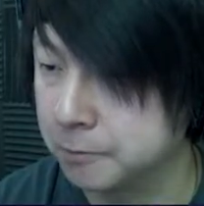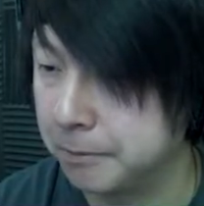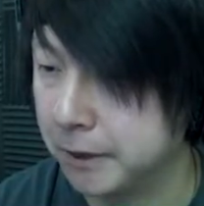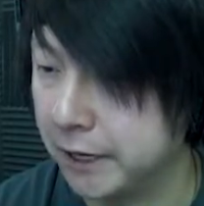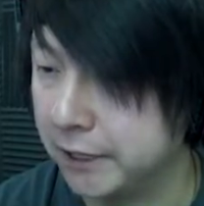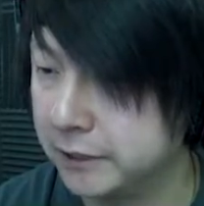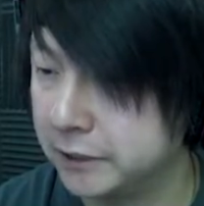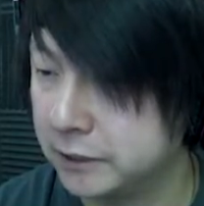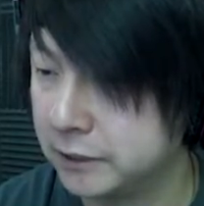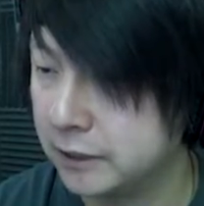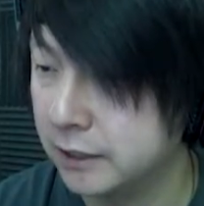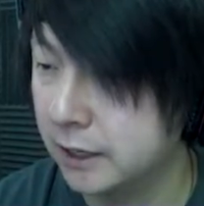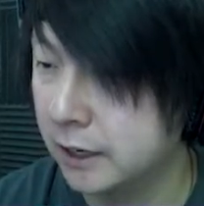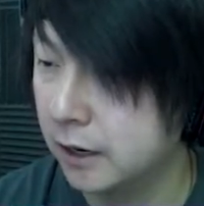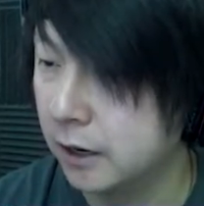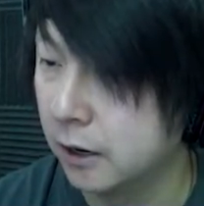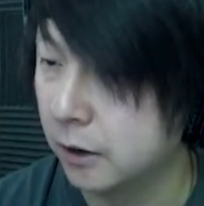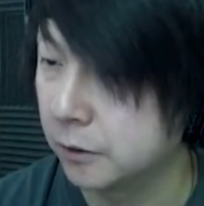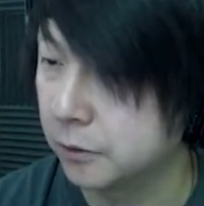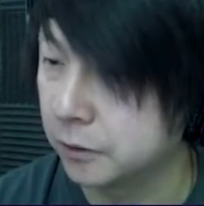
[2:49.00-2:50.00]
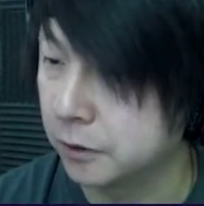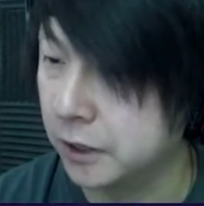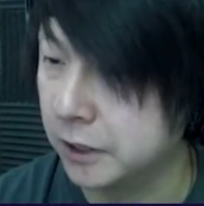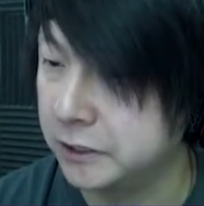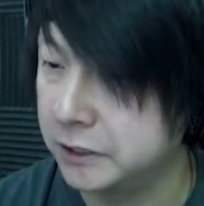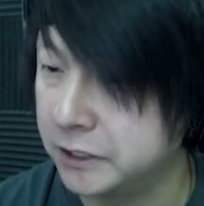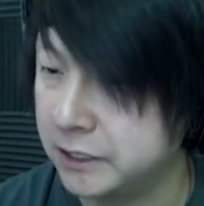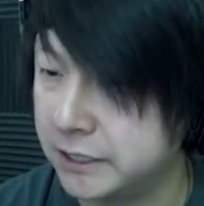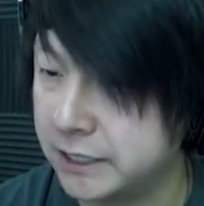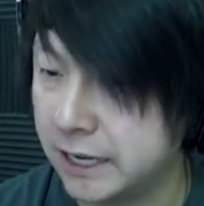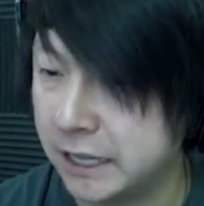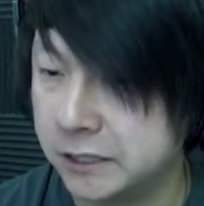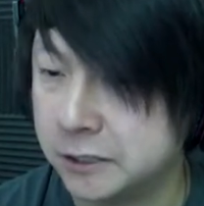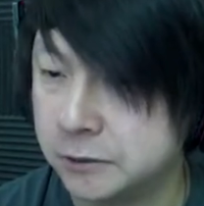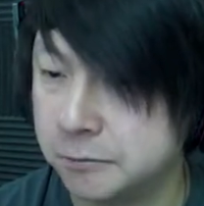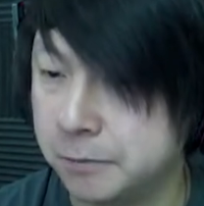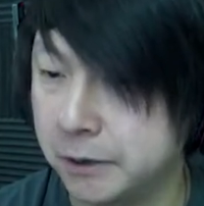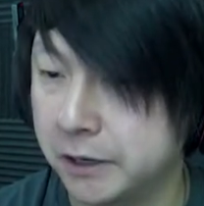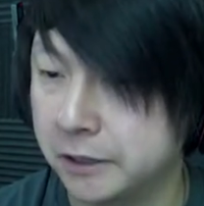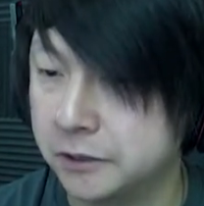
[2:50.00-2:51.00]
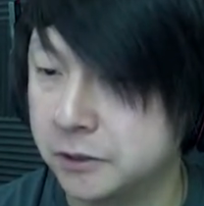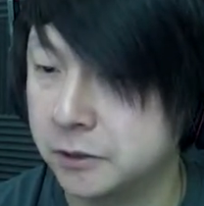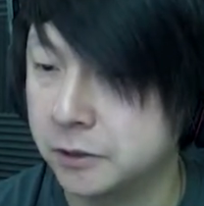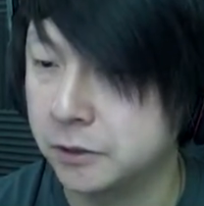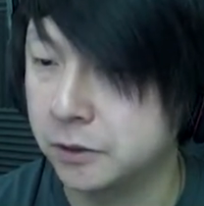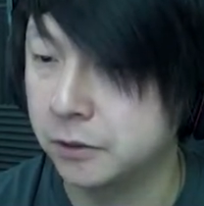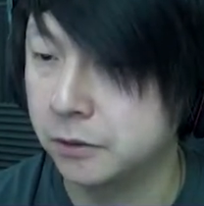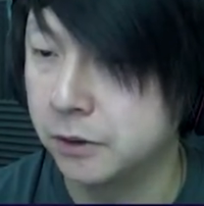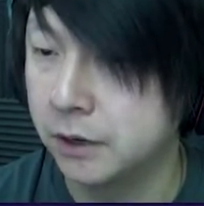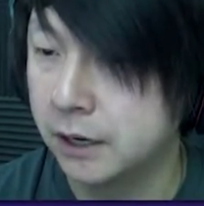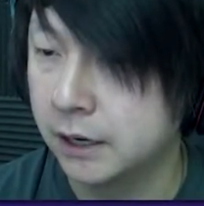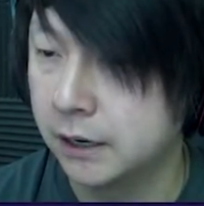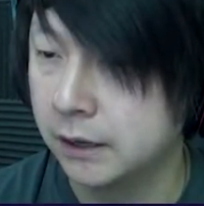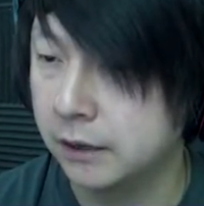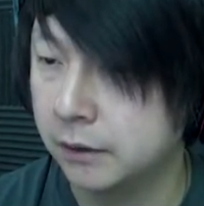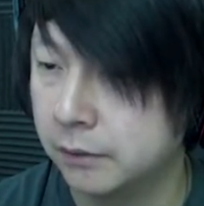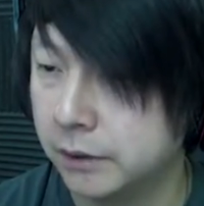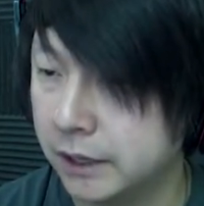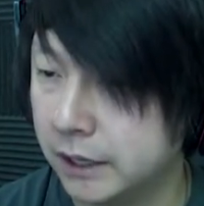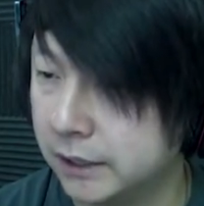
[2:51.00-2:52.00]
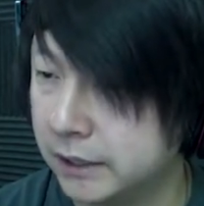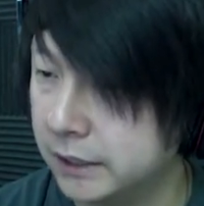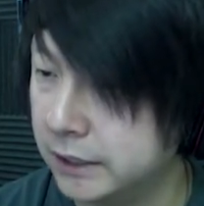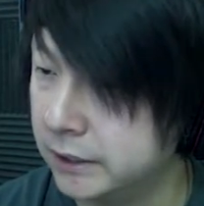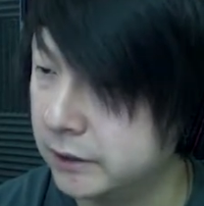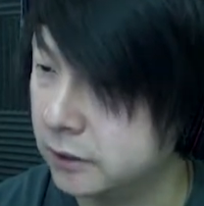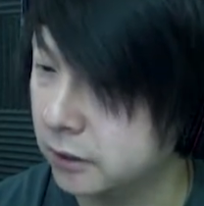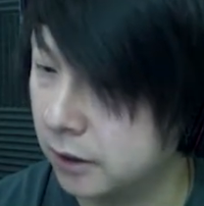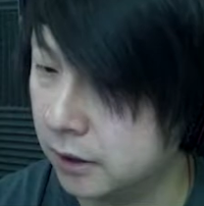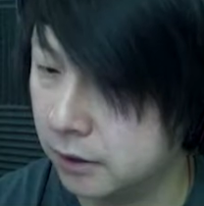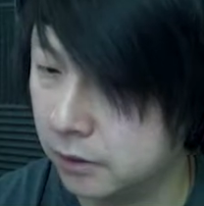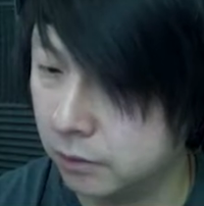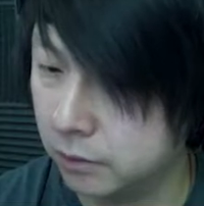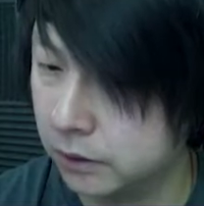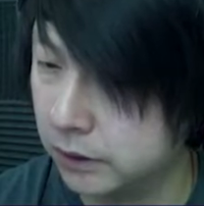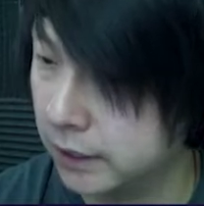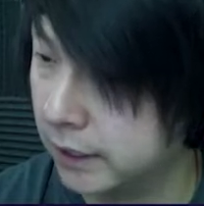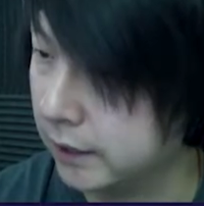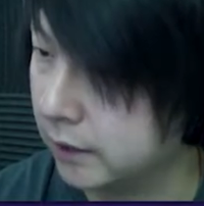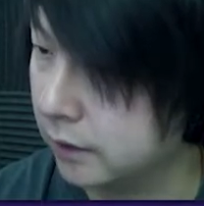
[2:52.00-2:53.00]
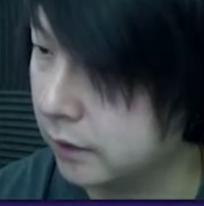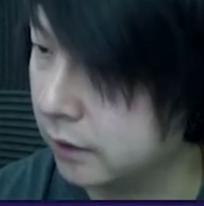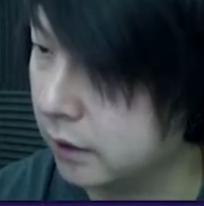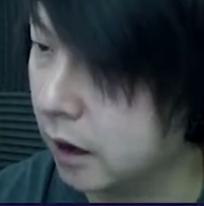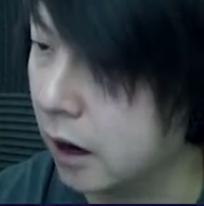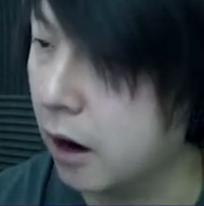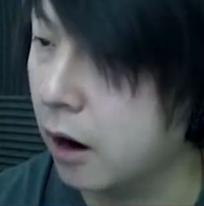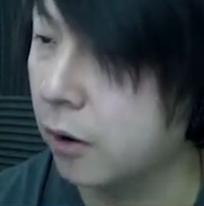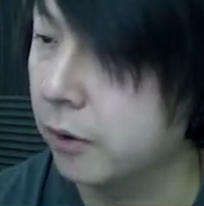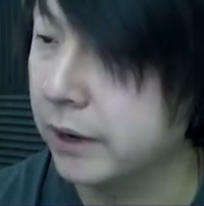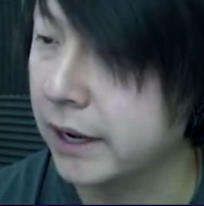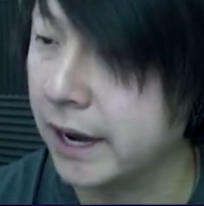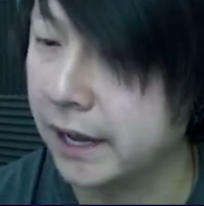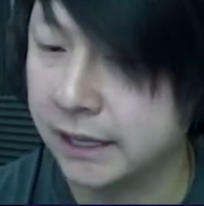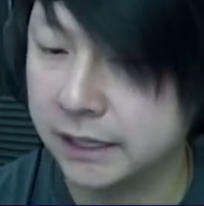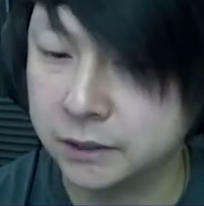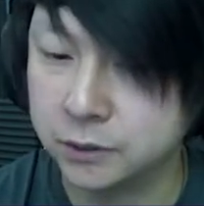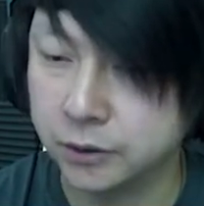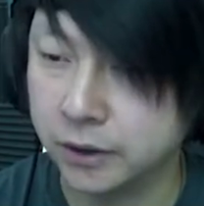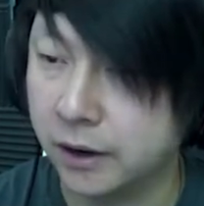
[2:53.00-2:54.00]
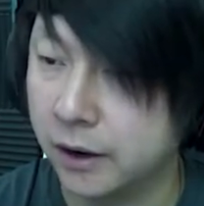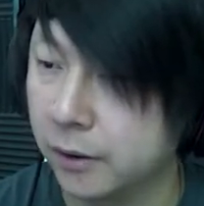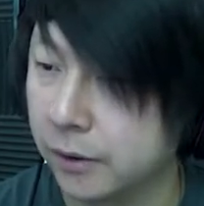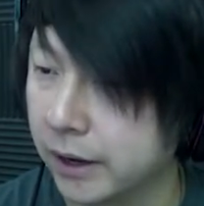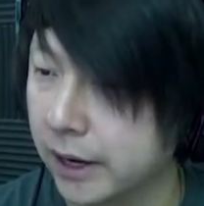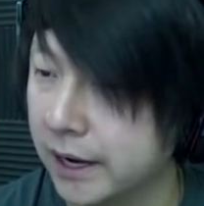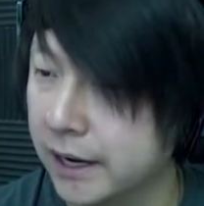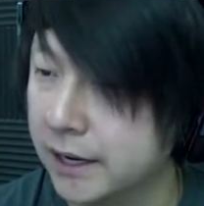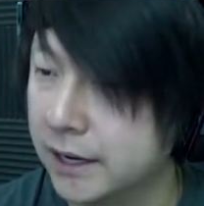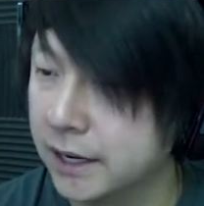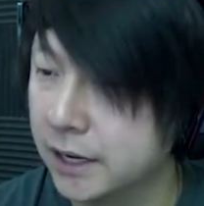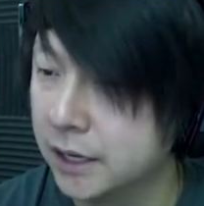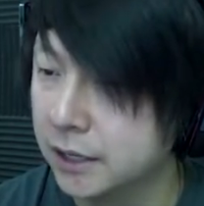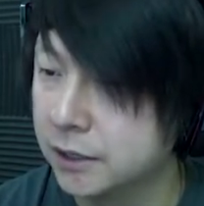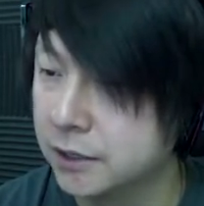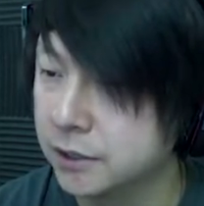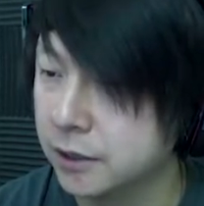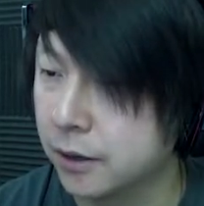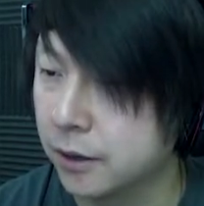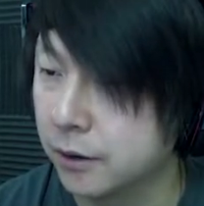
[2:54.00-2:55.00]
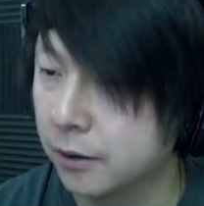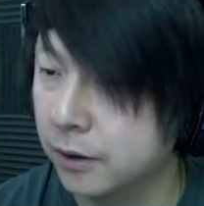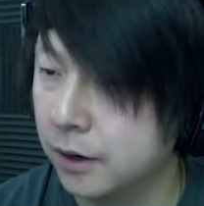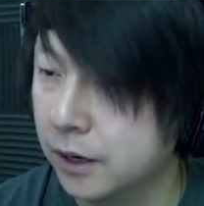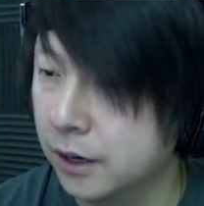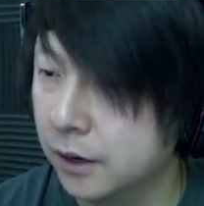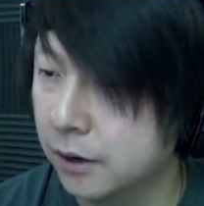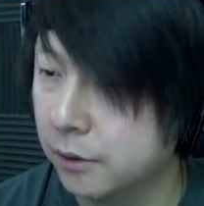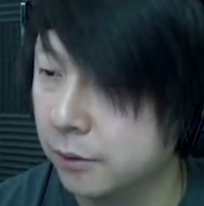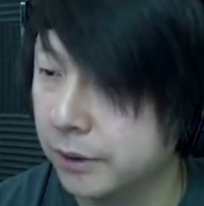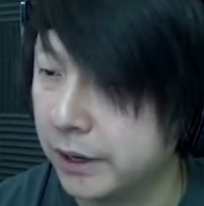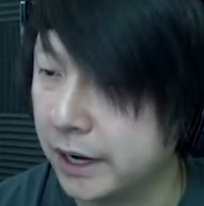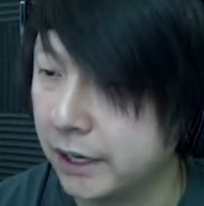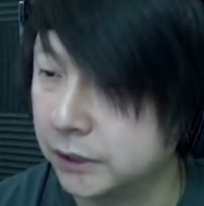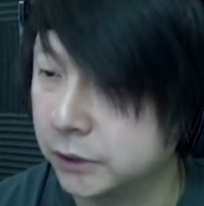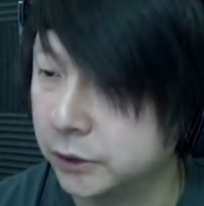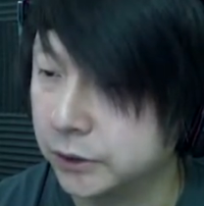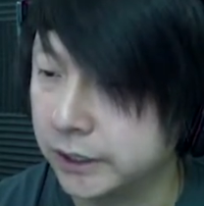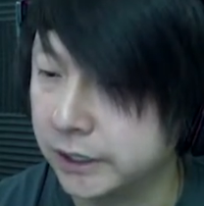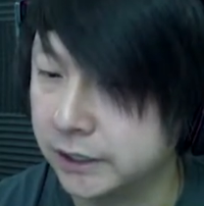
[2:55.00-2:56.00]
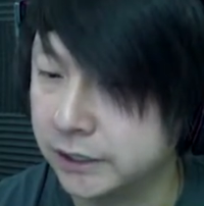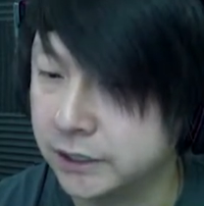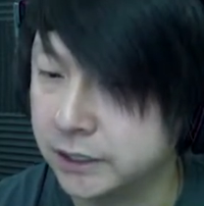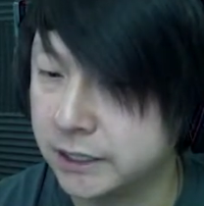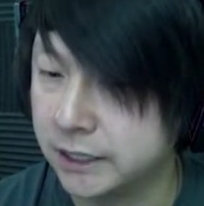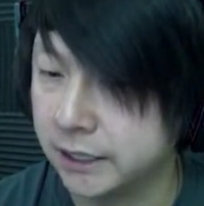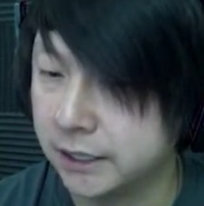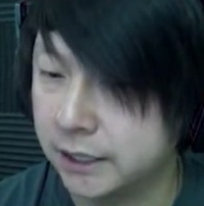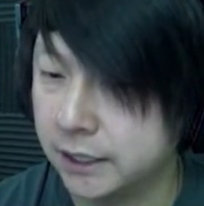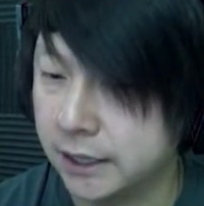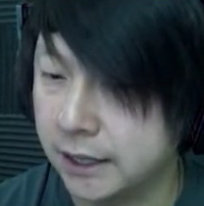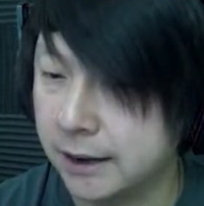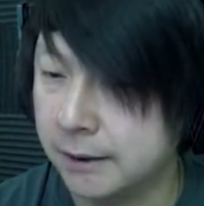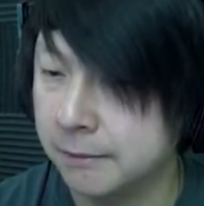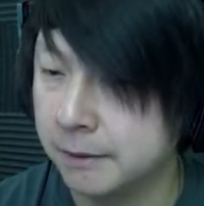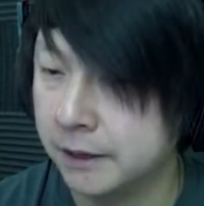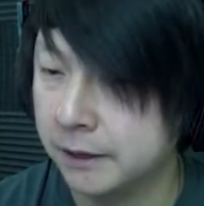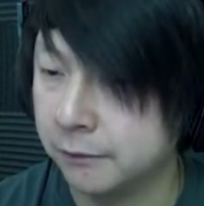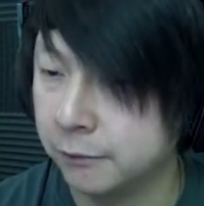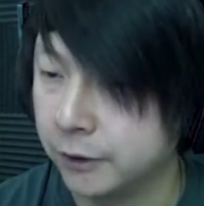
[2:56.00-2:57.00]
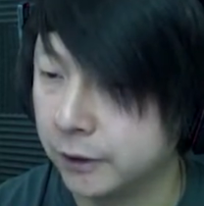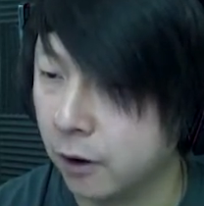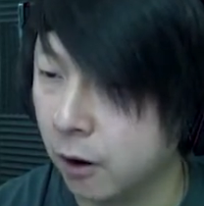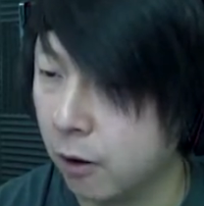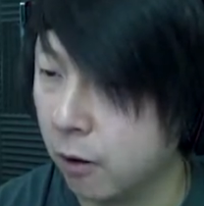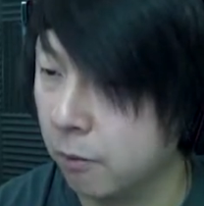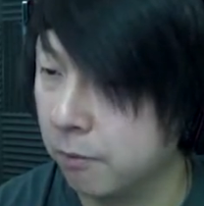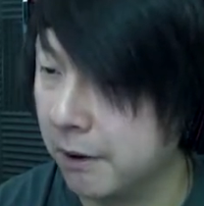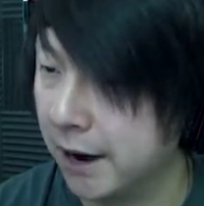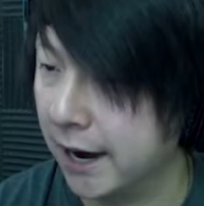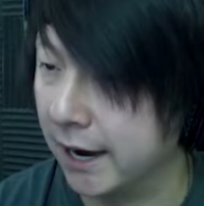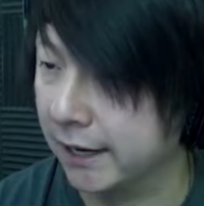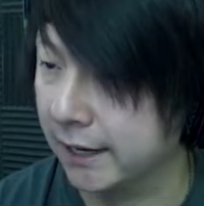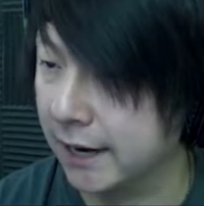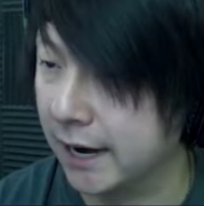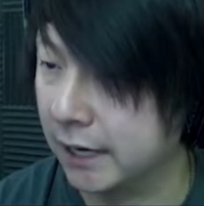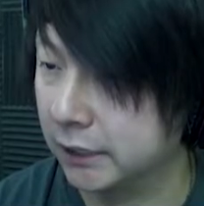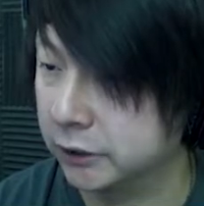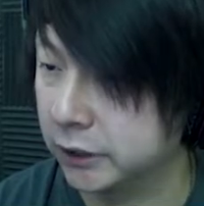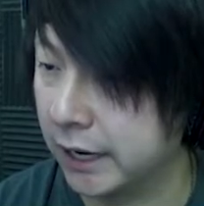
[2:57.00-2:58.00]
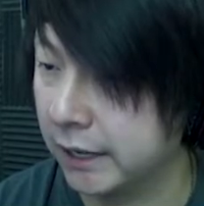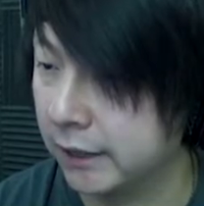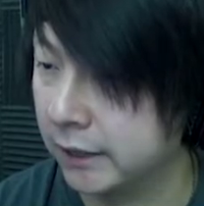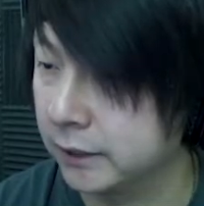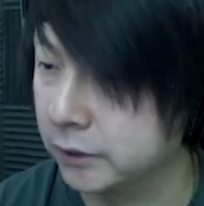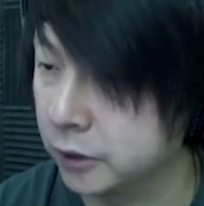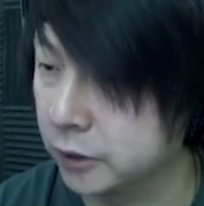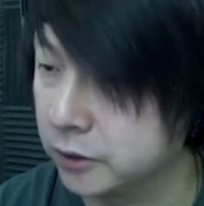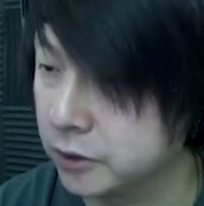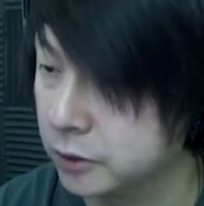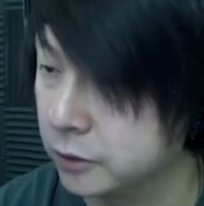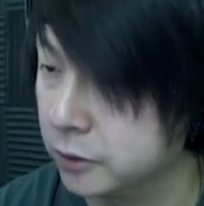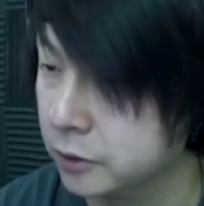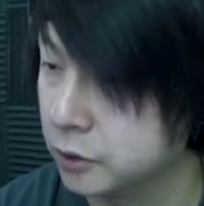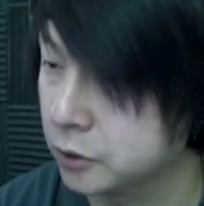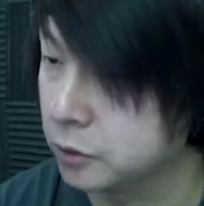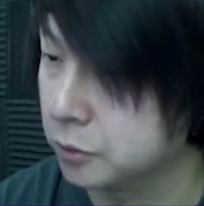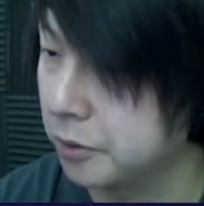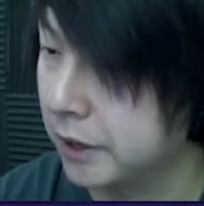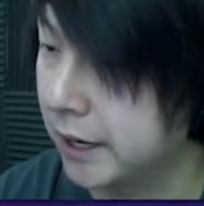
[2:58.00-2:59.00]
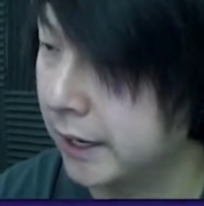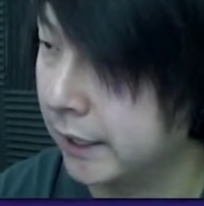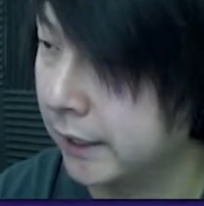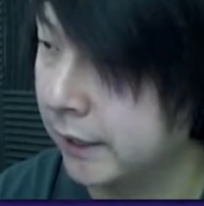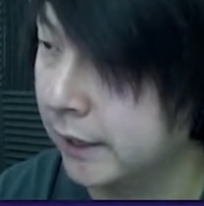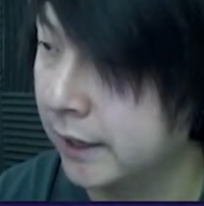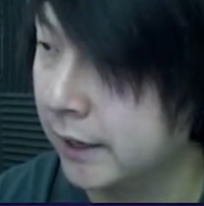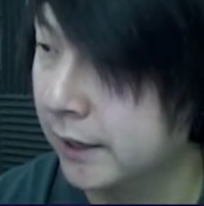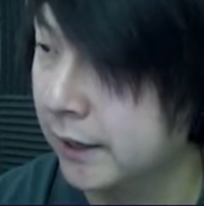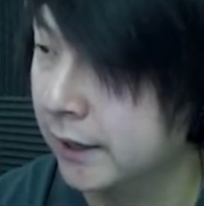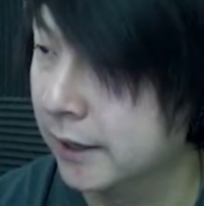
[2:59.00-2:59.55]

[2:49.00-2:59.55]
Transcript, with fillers: spikes. Oh, they're icy death spikes too. And then we got these. Oh, what the heck? Oh, yeah, that's right. Okay. So we actually can stick to them if we... Oh, my gosh. And then it turns into a swing.